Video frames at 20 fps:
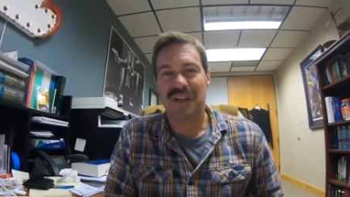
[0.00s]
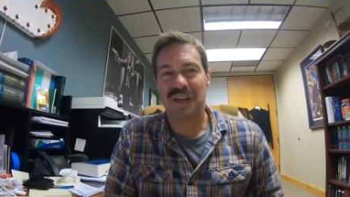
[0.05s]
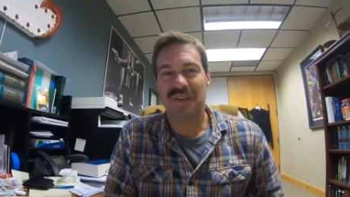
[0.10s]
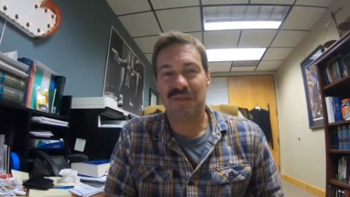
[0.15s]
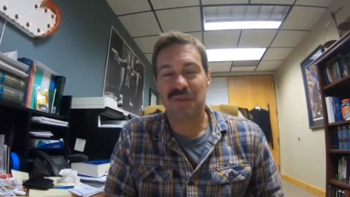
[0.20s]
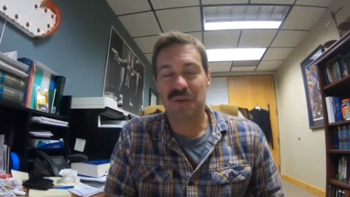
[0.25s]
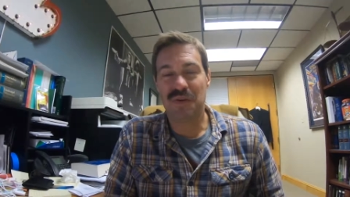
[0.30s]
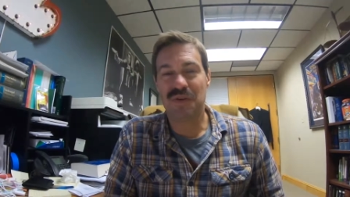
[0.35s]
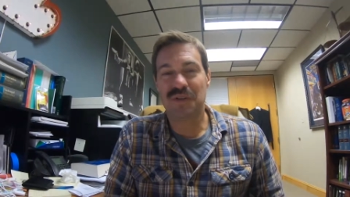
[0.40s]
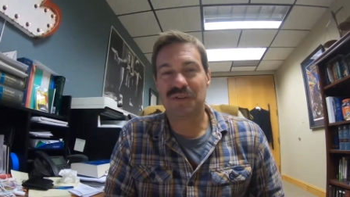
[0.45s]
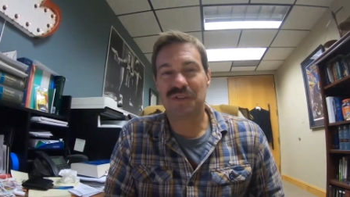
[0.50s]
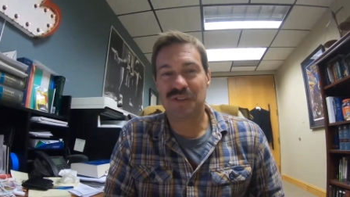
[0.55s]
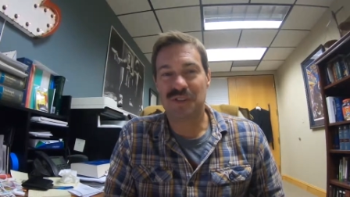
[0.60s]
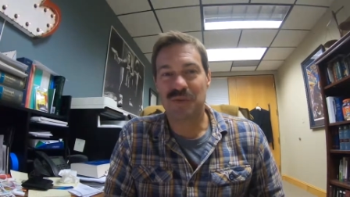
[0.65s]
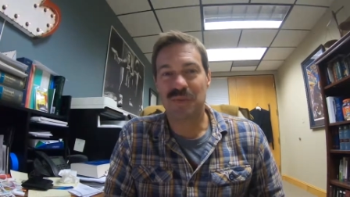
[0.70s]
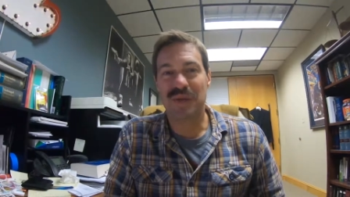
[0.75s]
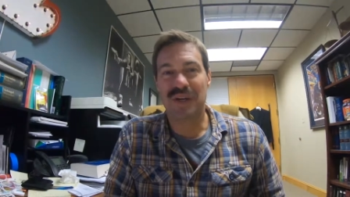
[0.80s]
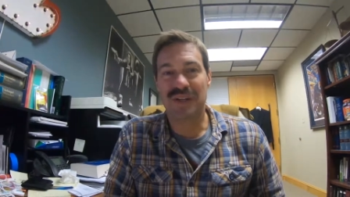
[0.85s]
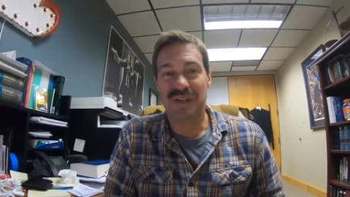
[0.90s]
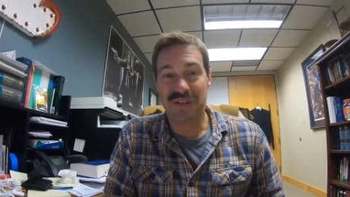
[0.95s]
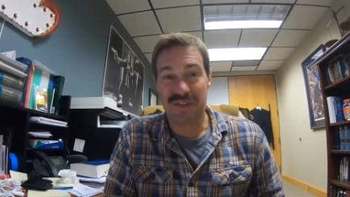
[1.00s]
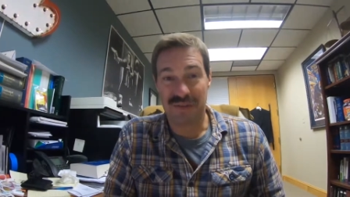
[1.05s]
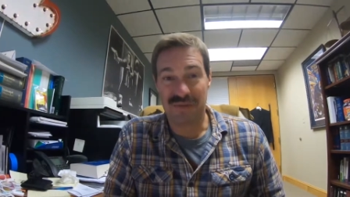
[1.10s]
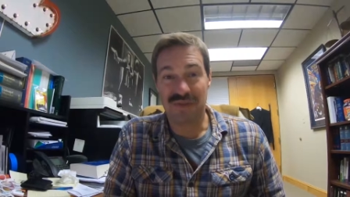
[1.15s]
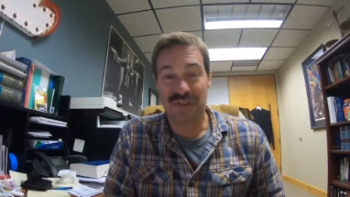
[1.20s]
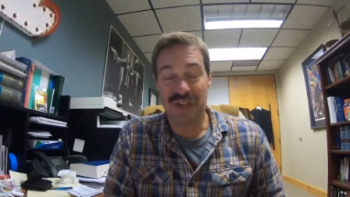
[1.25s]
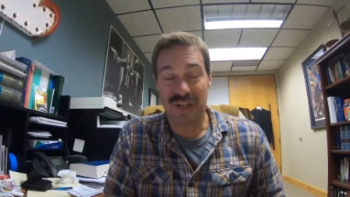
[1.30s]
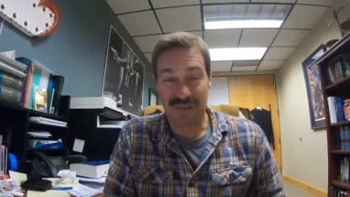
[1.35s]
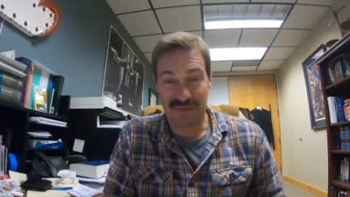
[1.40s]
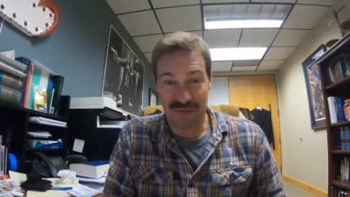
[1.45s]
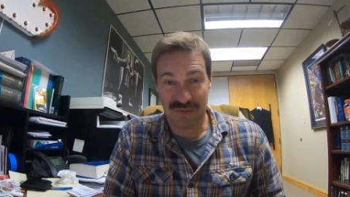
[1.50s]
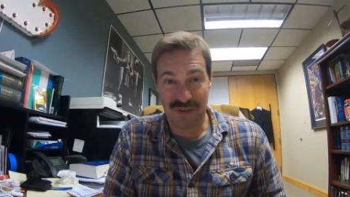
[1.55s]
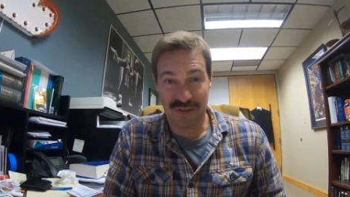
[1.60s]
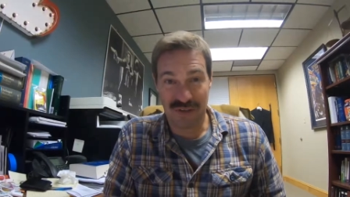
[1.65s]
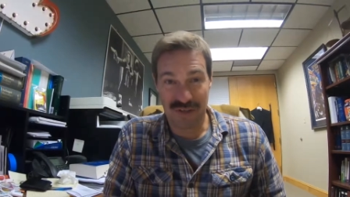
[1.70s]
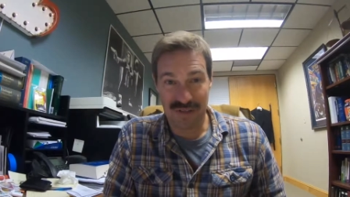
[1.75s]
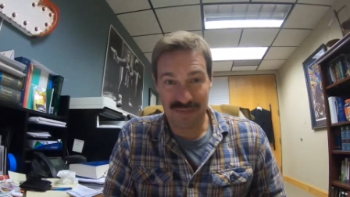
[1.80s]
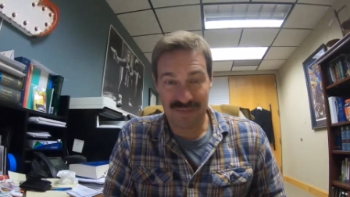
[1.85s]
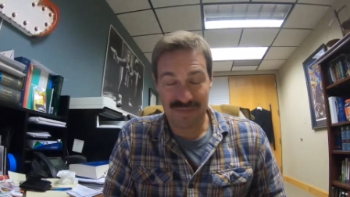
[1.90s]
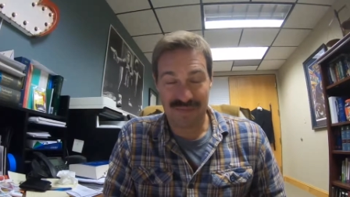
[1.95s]
If you are suspected of check
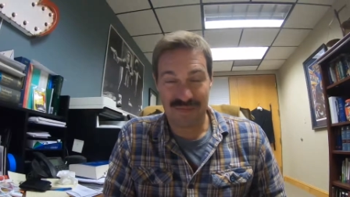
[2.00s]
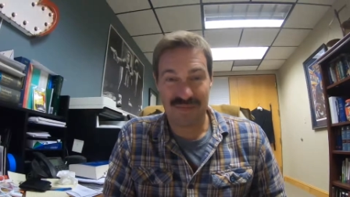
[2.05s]
fraud